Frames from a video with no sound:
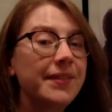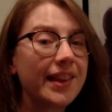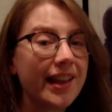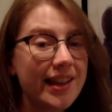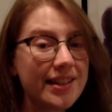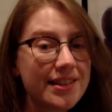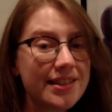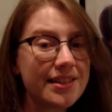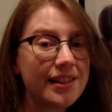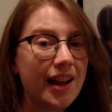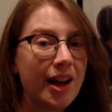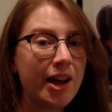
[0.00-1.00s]
it's
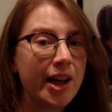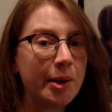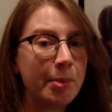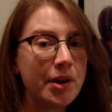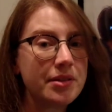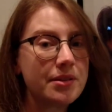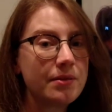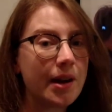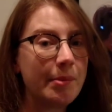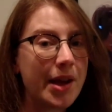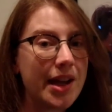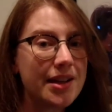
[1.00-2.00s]
a poster I
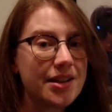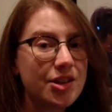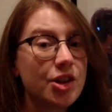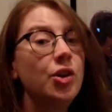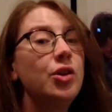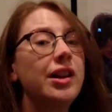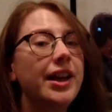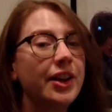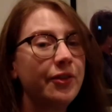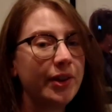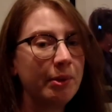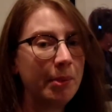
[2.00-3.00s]
made to look like a
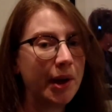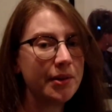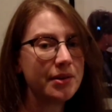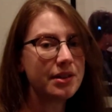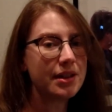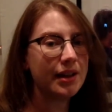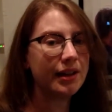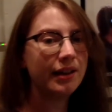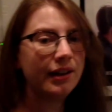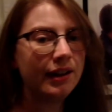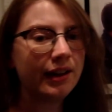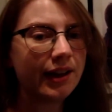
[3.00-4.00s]
film poster.
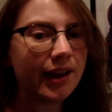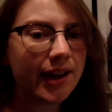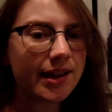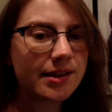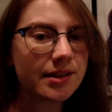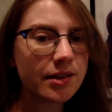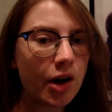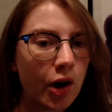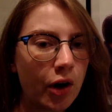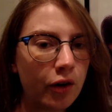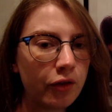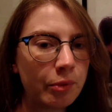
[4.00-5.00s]
It's
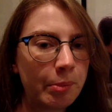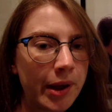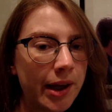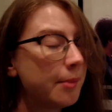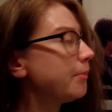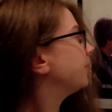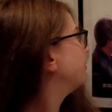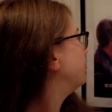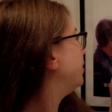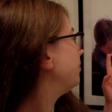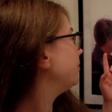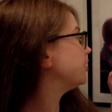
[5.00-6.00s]
of Pip
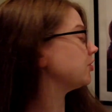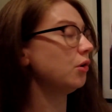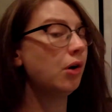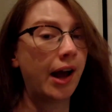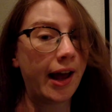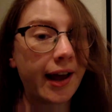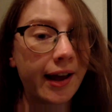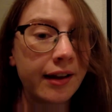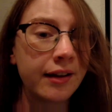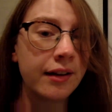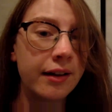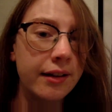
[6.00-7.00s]
with short hair,
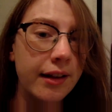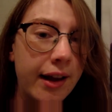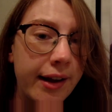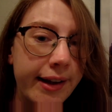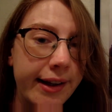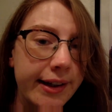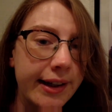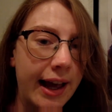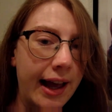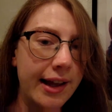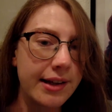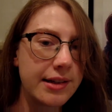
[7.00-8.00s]

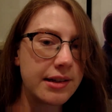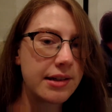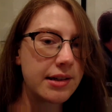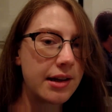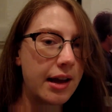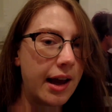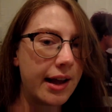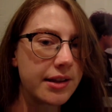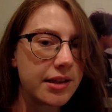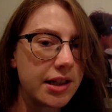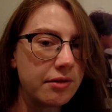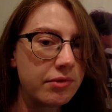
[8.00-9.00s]
and
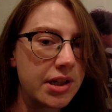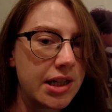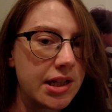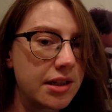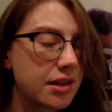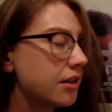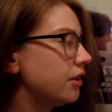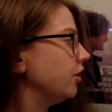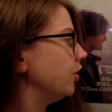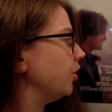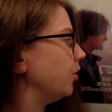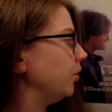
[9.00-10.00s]
Anthony Reid,
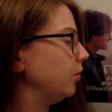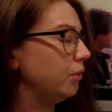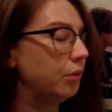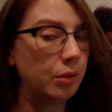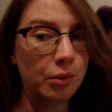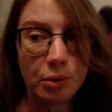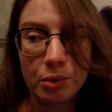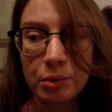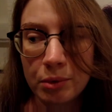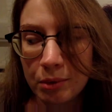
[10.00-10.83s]
who